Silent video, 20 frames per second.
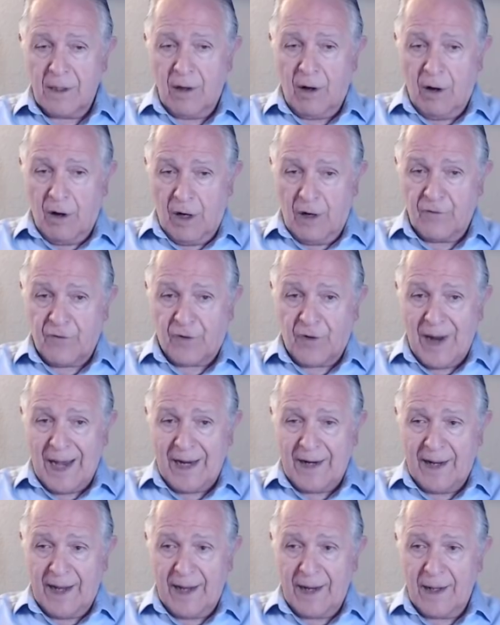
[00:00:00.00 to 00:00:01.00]
on
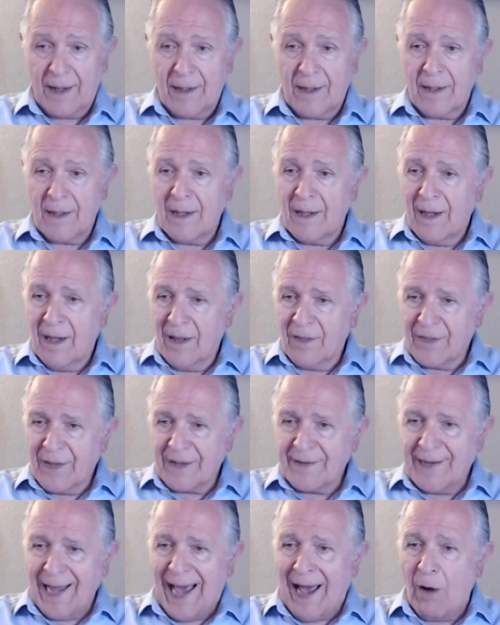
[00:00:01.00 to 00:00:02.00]
Friday. The
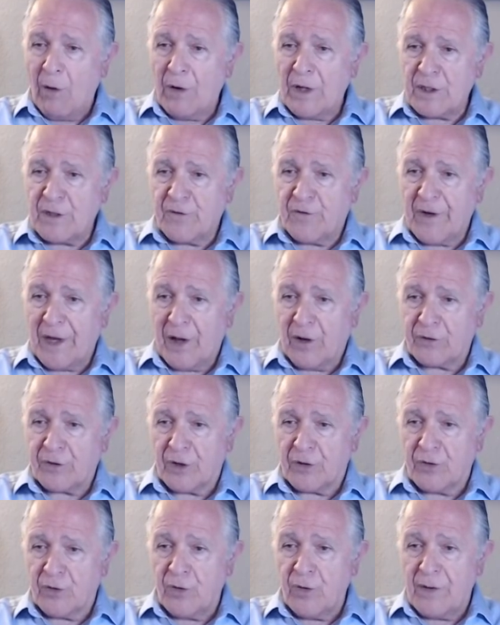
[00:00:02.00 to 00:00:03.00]
Dow has failed to
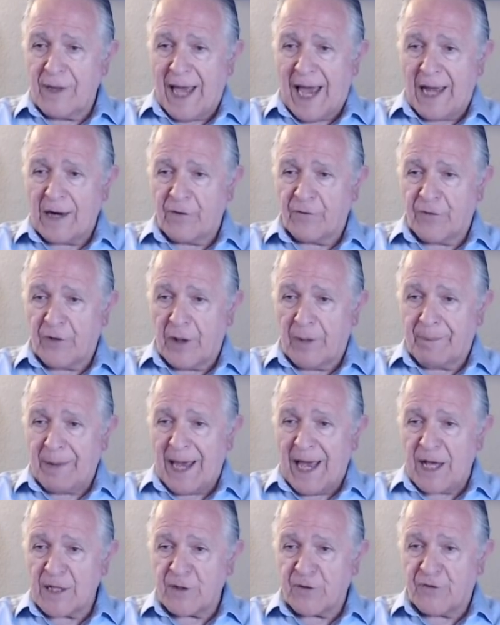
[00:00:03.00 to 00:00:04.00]
do that, and for the
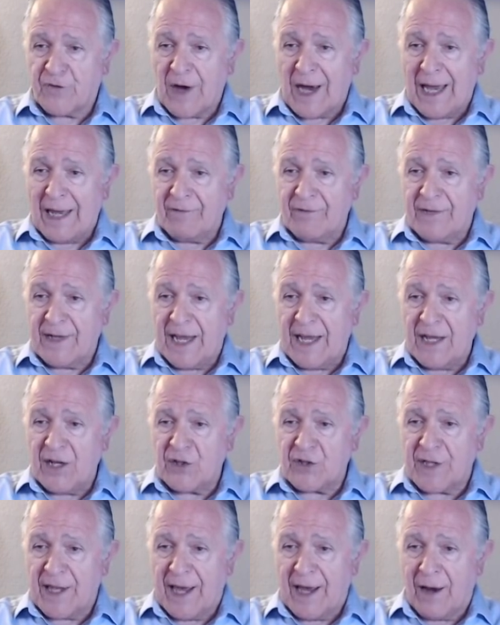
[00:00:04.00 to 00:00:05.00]
past 5
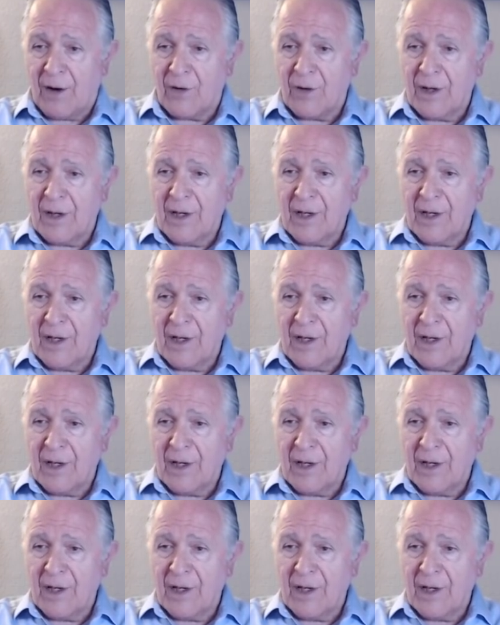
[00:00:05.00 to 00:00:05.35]
days now,